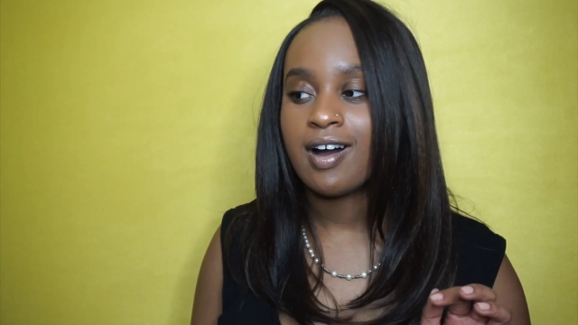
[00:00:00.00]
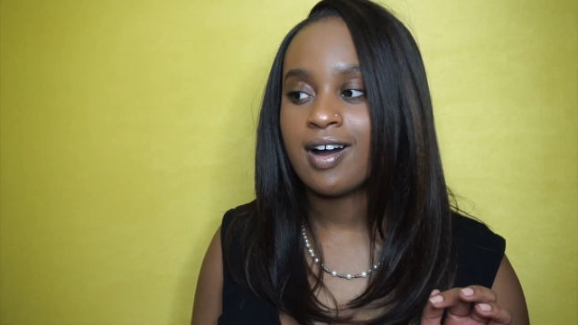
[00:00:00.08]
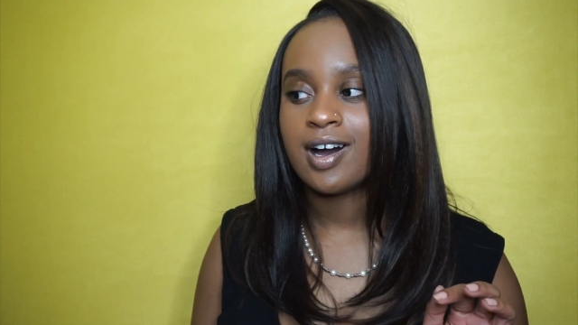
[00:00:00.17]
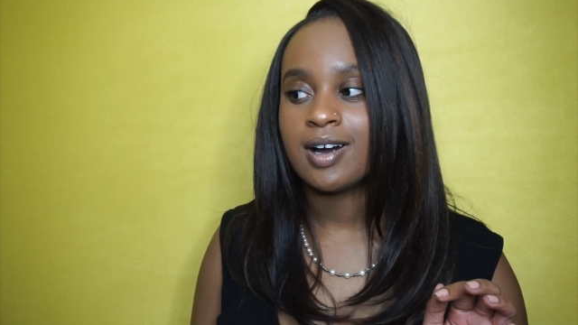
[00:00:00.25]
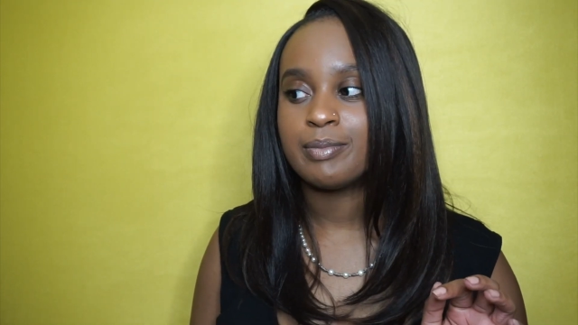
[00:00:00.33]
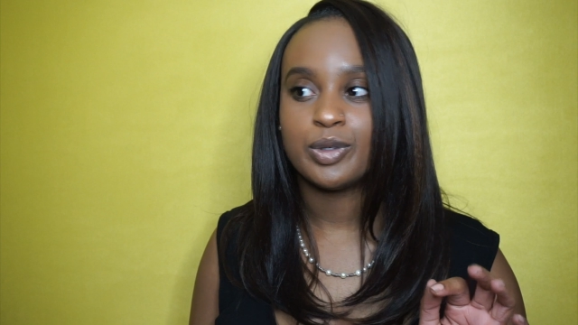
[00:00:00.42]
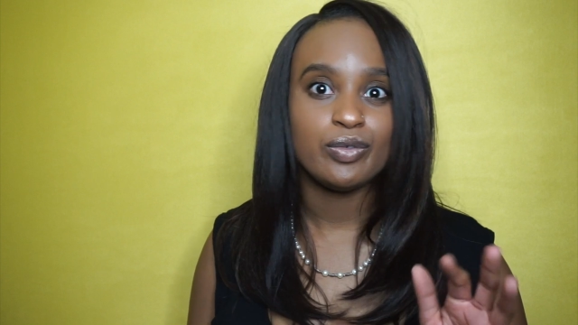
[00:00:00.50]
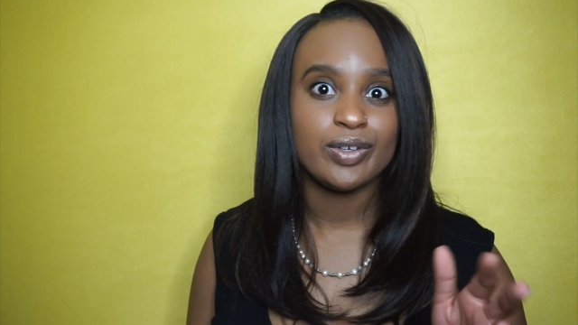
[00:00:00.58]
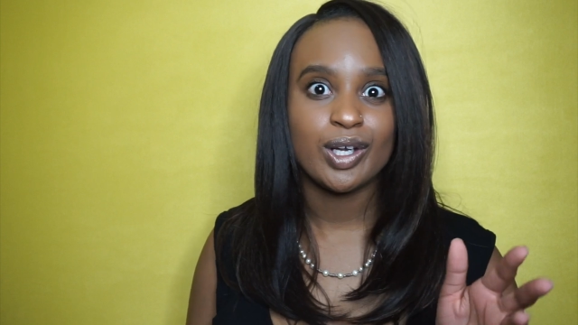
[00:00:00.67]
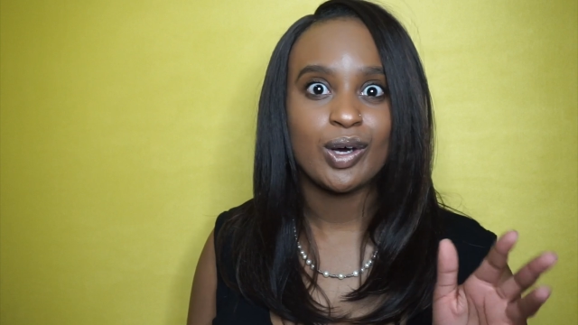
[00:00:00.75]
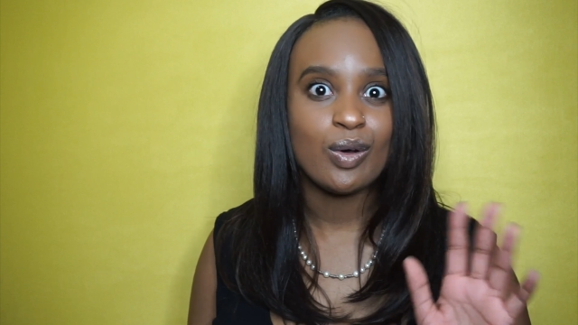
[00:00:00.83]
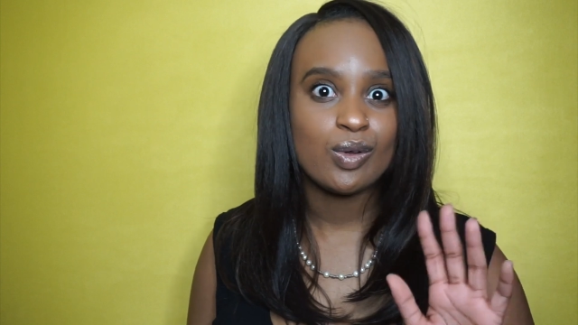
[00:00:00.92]
new
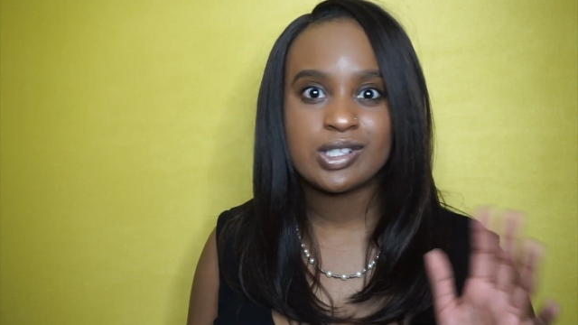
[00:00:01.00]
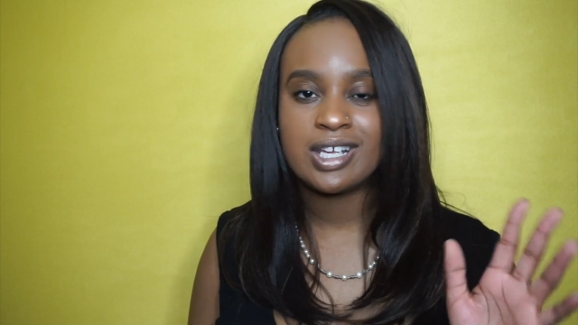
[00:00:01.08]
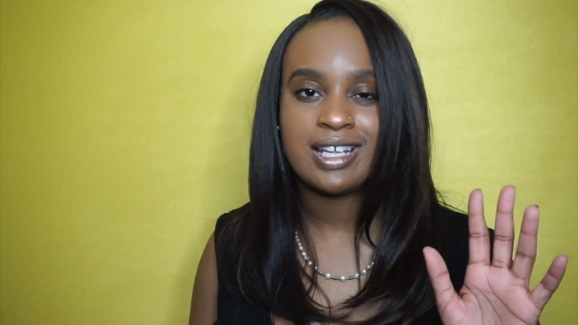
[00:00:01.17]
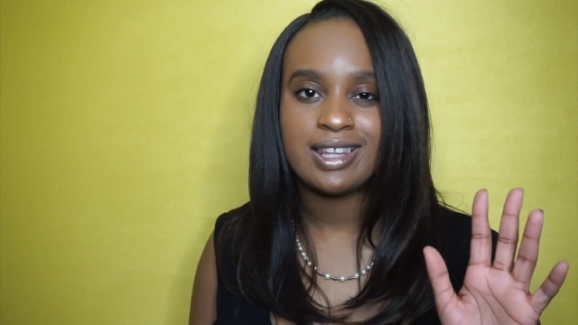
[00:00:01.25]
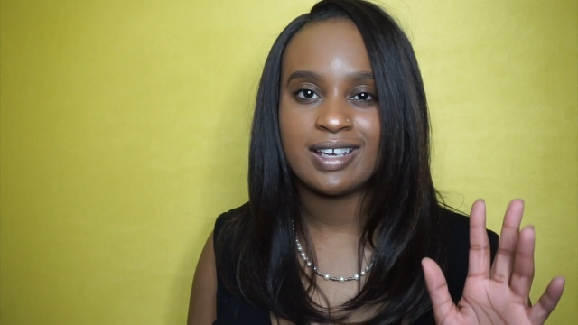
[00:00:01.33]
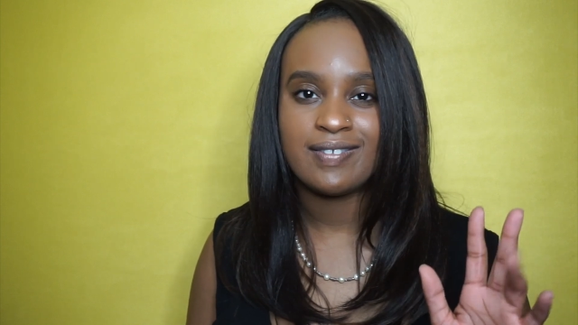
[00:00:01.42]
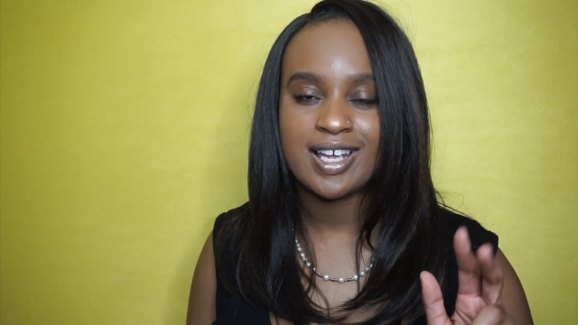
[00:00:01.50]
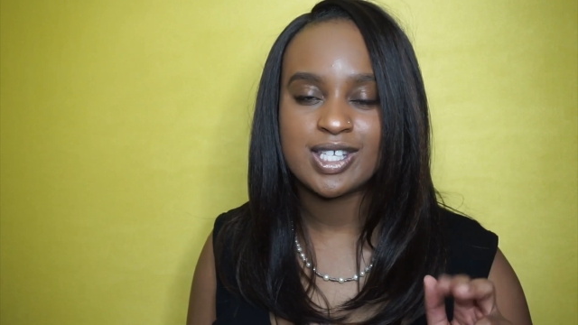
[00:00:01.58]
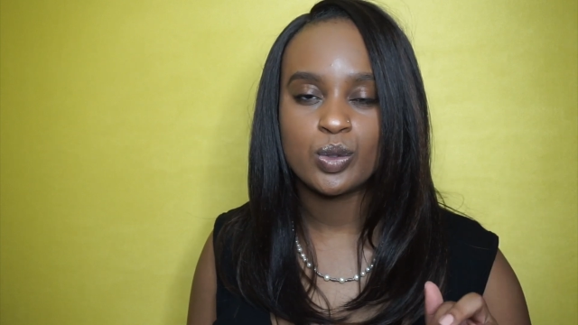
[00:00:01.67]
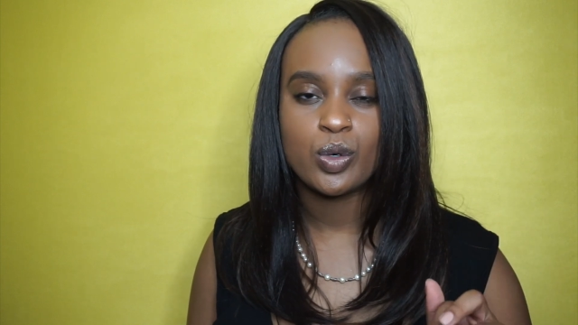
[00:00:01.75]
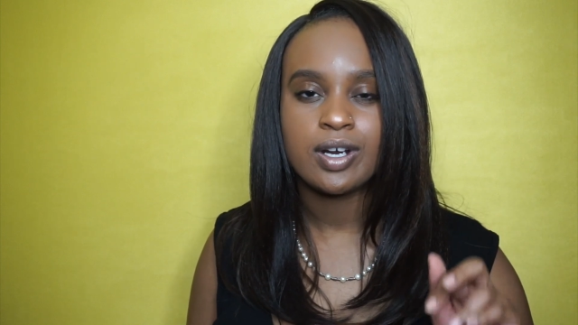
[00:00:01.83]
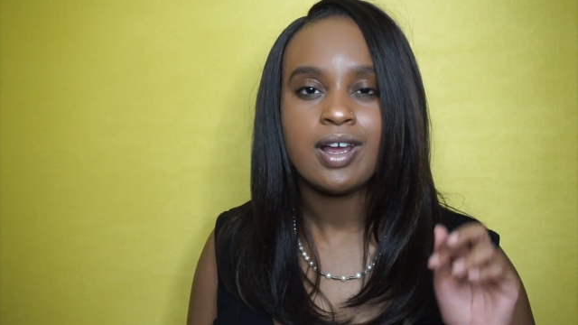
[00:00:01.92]
videos, anything of
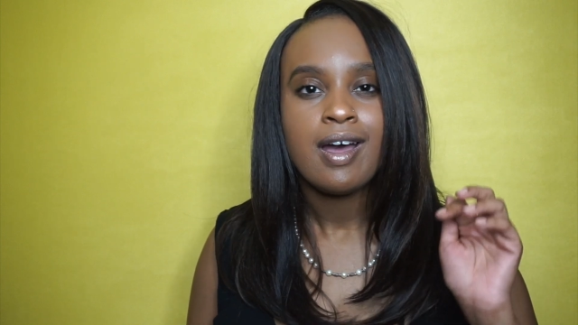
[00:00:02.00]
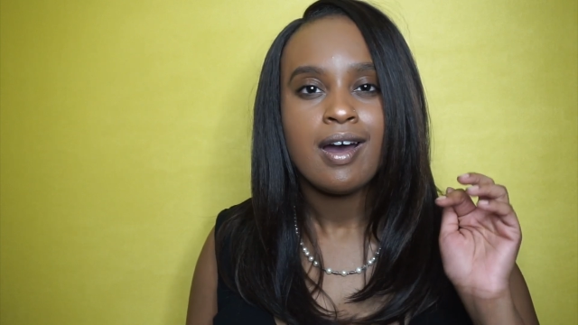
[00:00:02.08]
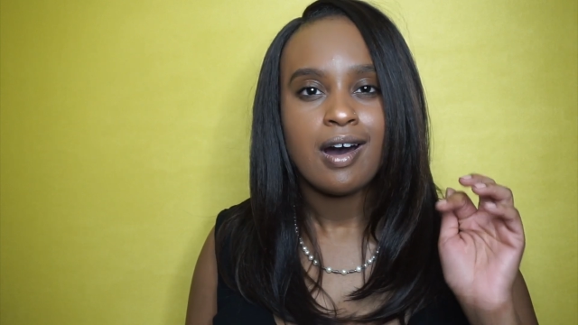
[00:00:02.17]
that sort.